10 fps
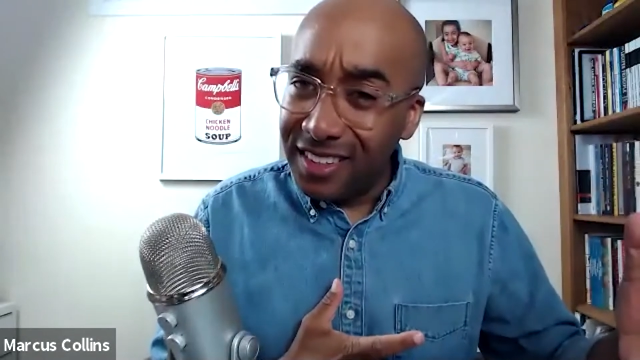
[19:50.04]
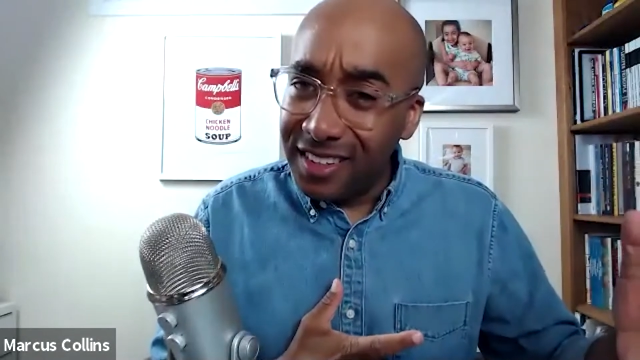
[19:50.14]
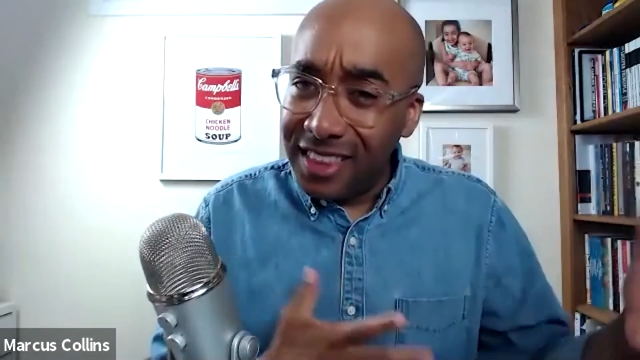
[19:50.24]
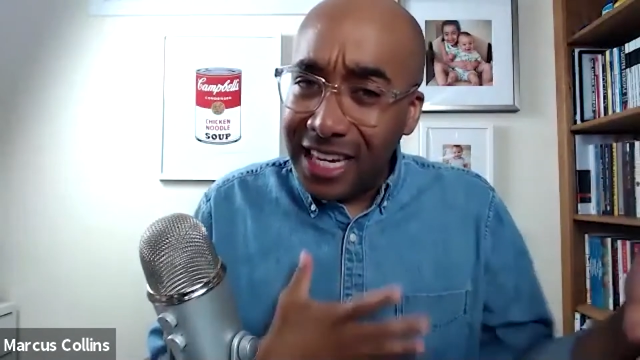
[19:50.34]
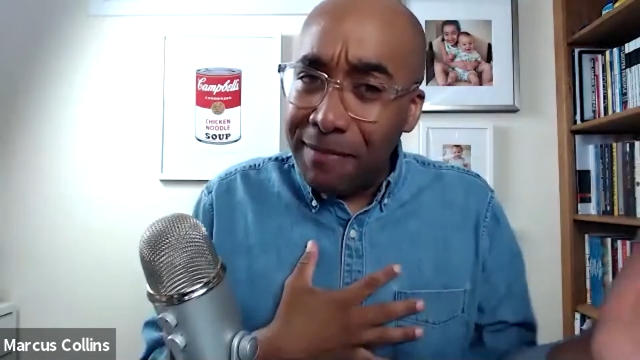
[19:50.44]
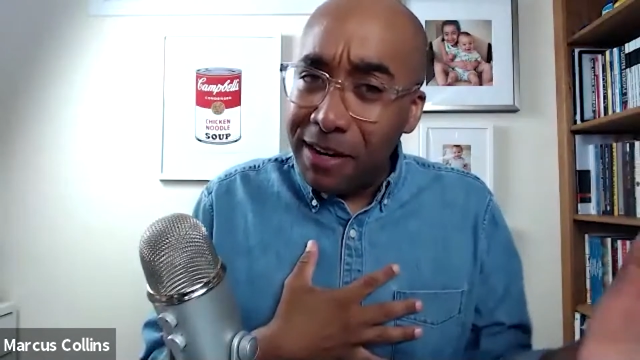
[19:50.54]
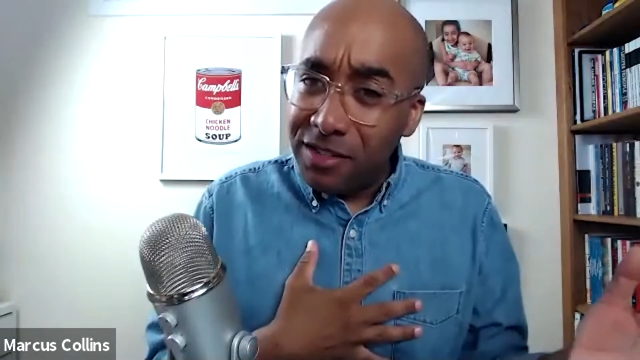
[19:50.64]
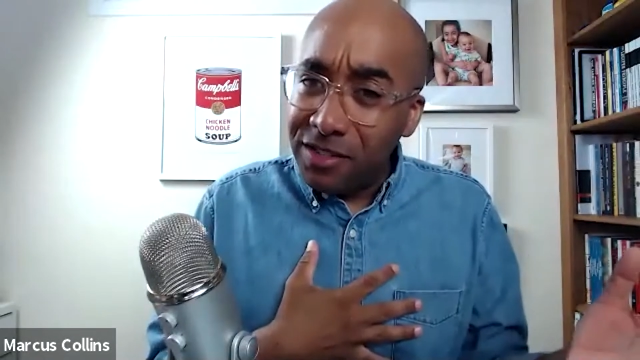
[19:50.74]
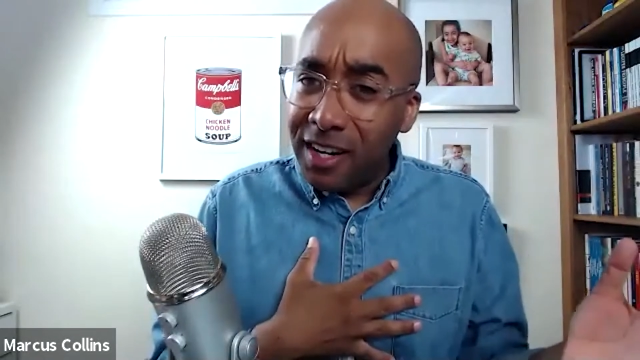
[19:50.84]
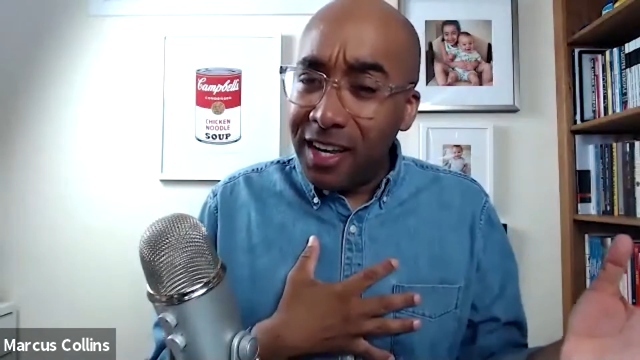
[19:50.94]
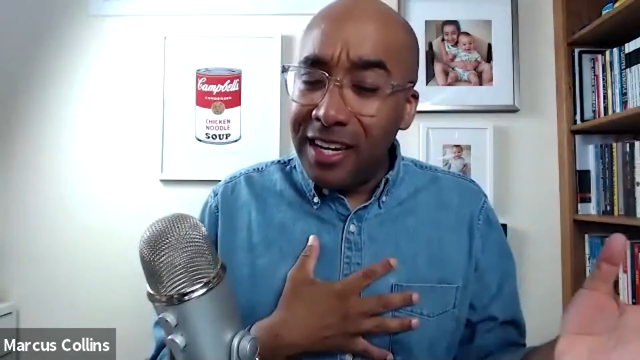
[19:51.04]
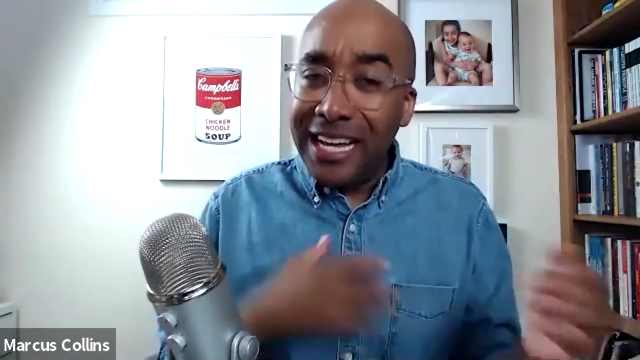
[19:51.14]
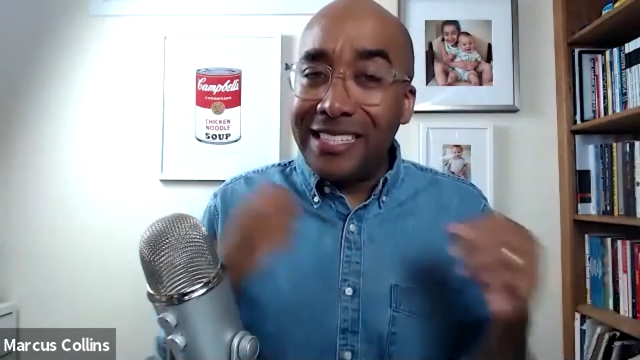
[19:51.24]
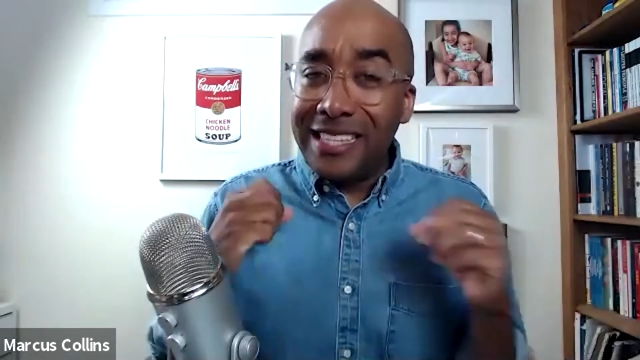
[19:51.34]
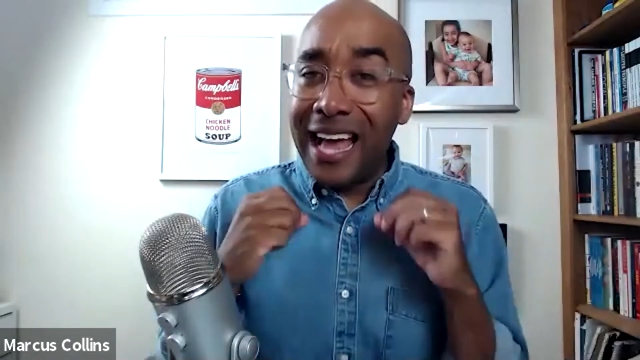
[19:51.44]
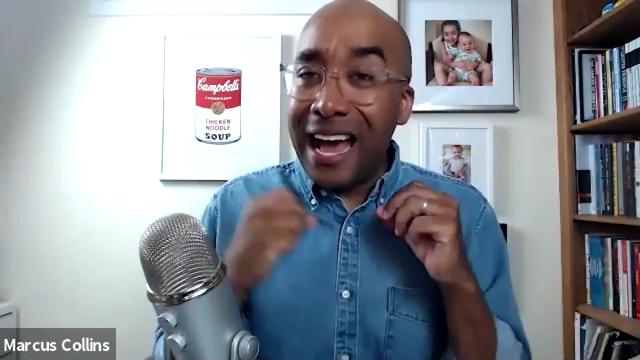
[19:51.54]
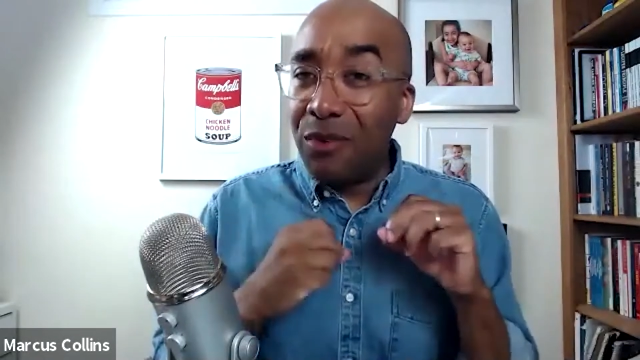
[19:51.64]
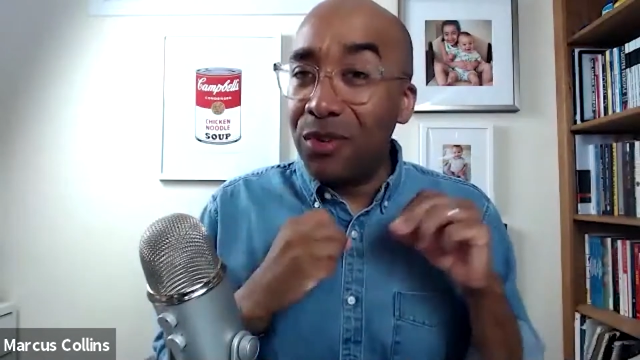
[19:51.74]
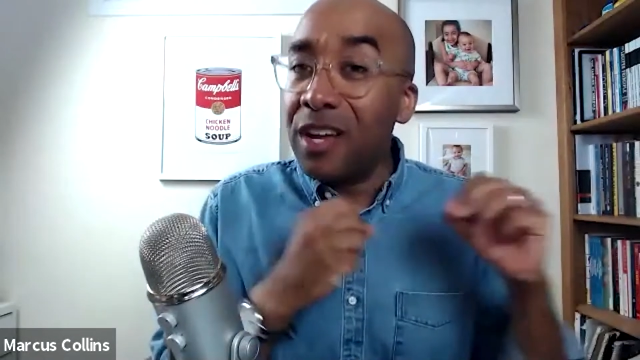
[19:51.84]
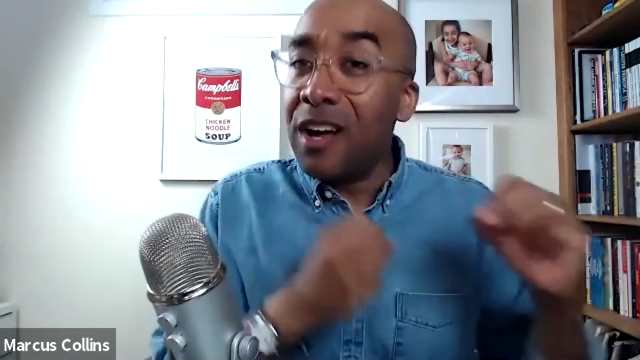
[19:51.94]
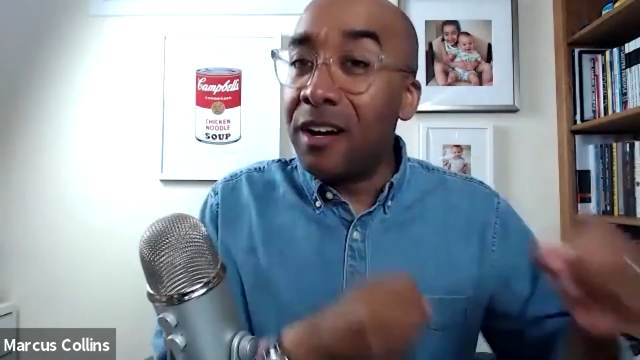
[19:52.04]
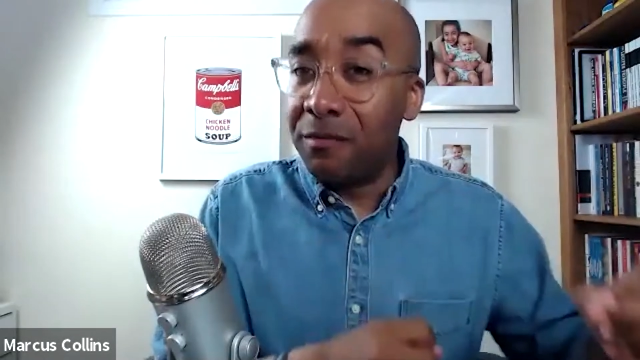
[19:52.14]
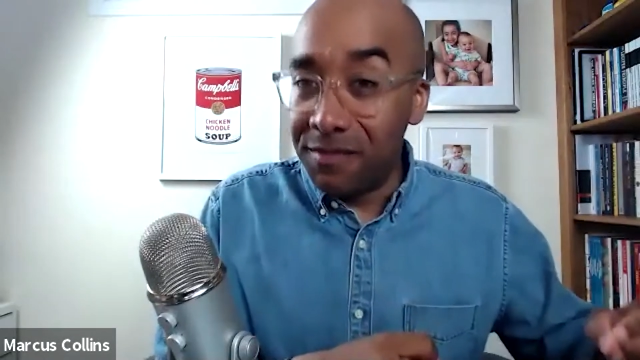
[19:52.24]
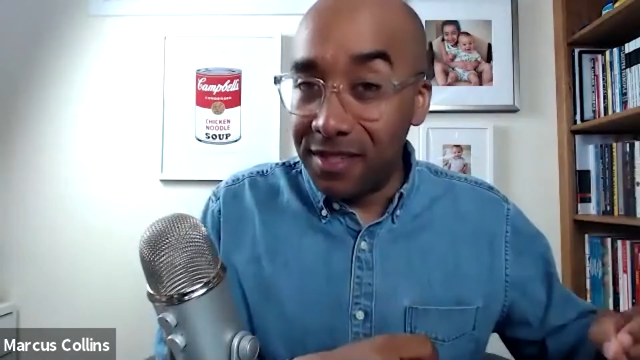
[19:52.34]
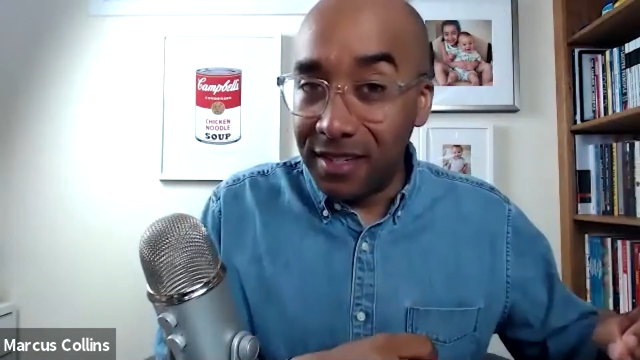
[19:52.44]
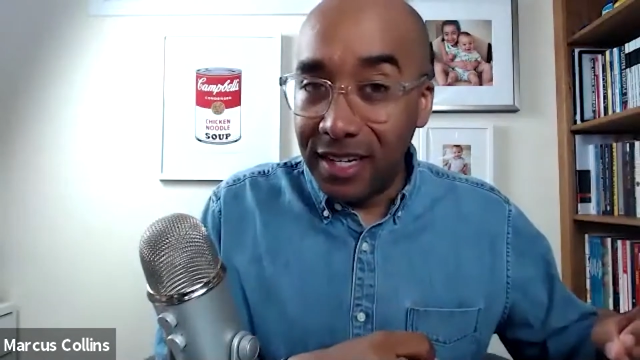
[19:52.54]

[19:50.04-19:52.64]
that I'm interested in, it's the outcomes.